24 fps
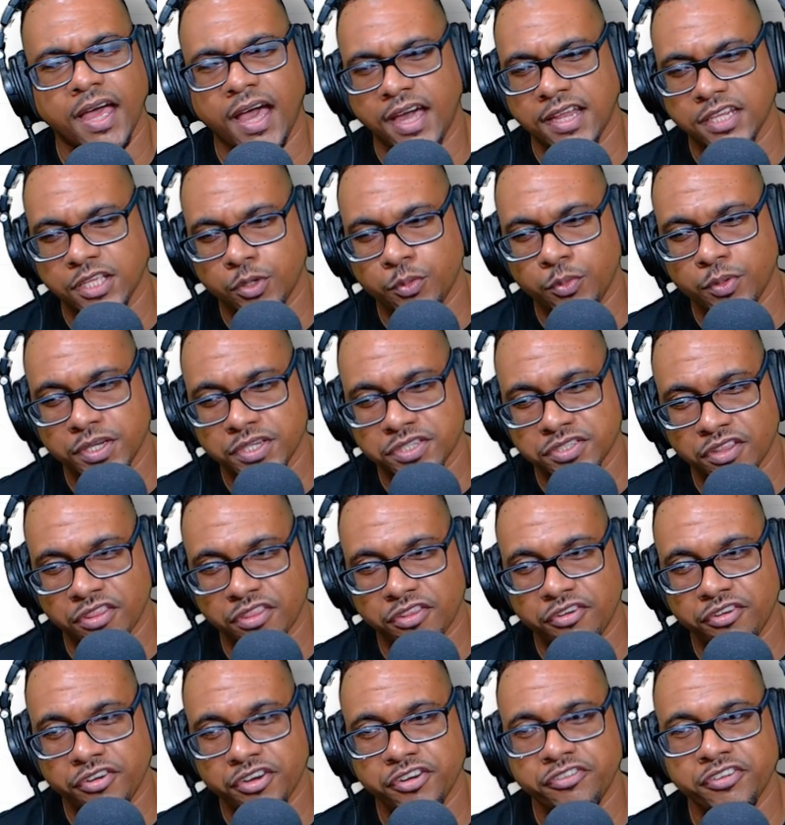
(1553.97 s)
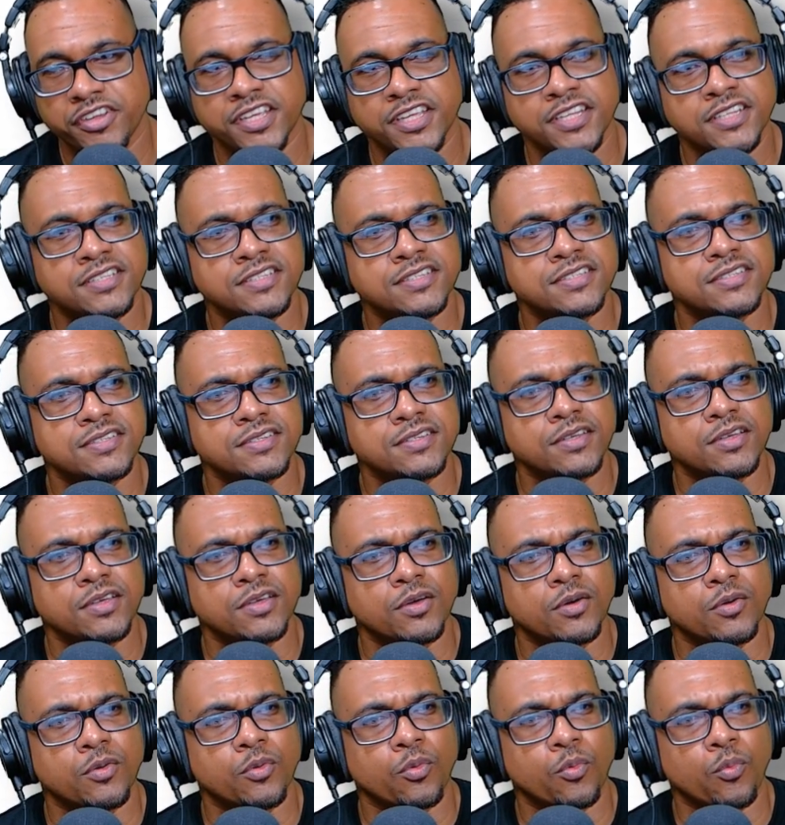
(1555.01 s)
And equation 3 reads
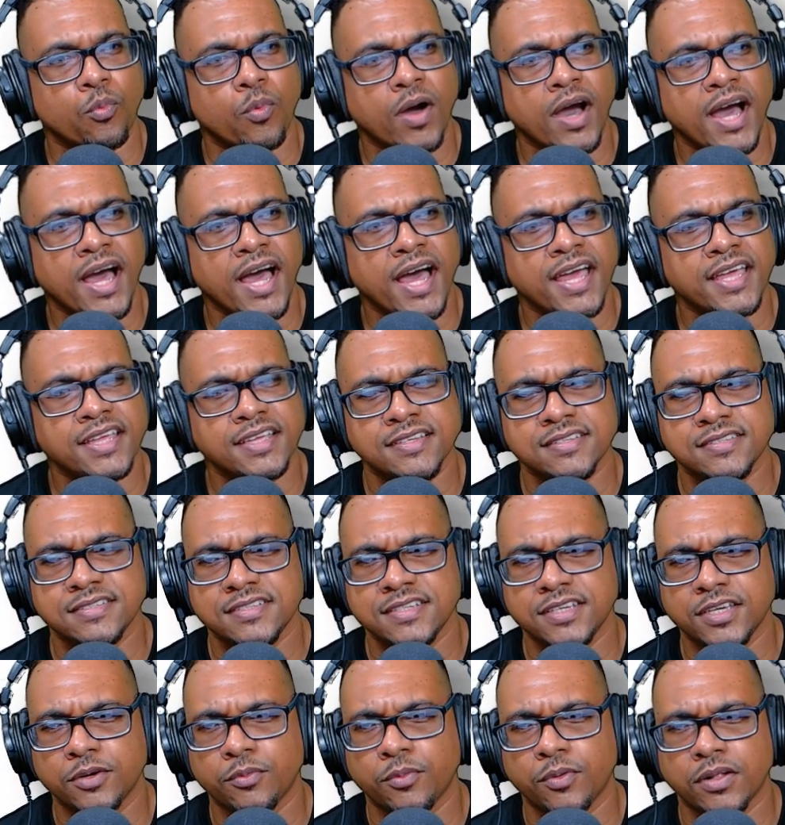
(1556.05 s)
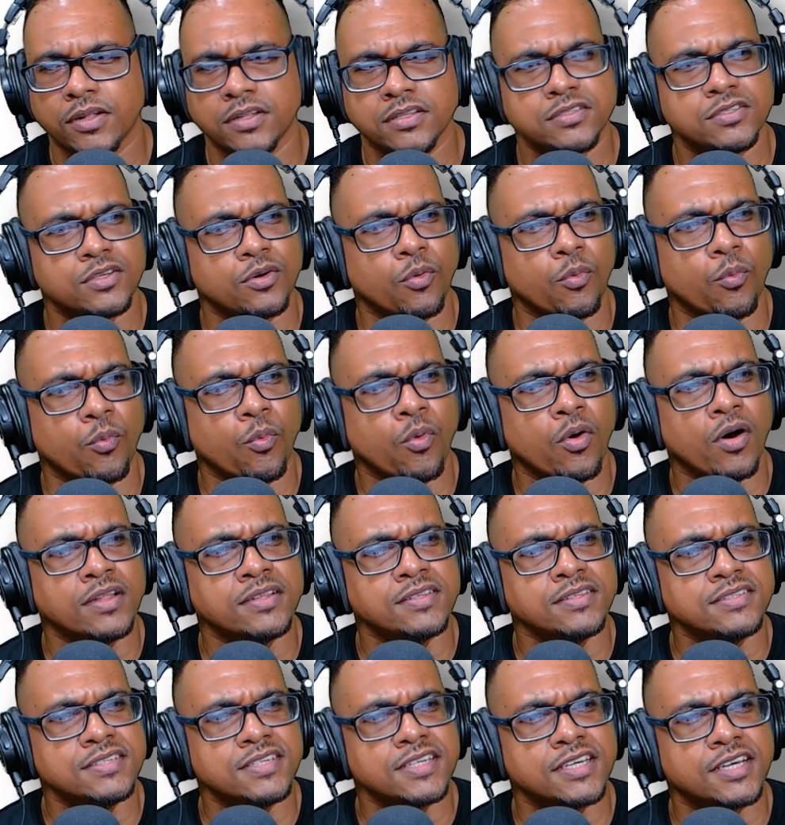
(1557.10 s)
y is equal to
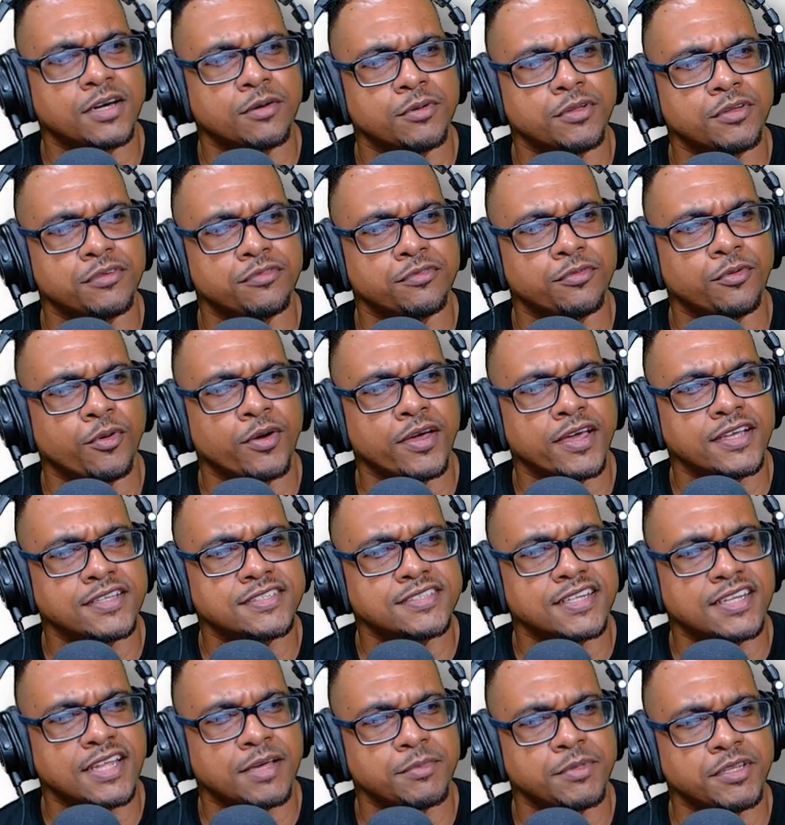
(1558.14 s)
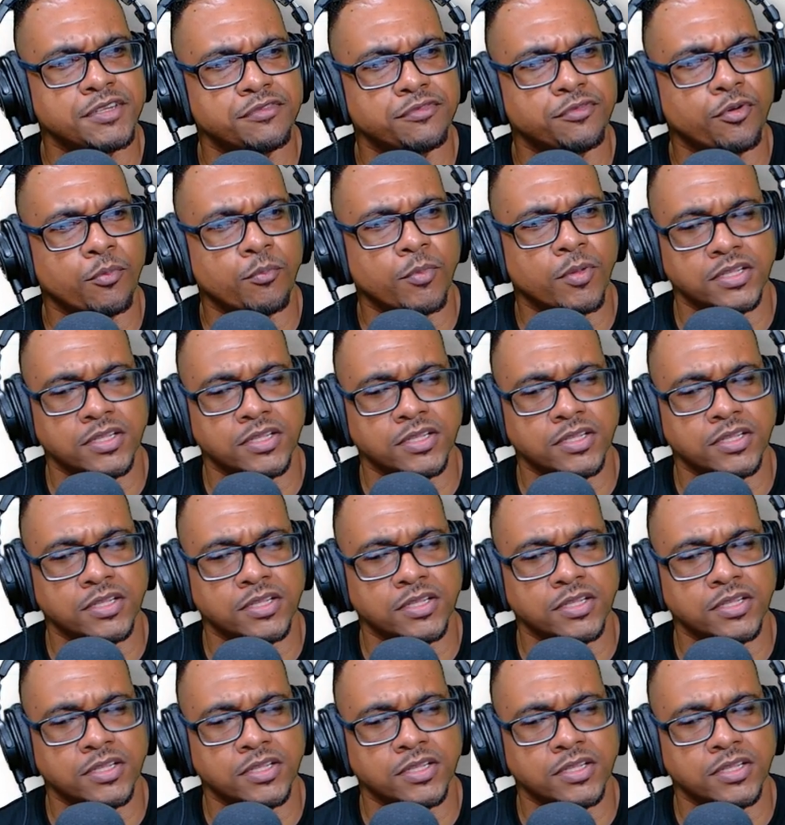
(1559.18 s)
1 take away 4x, and that means 4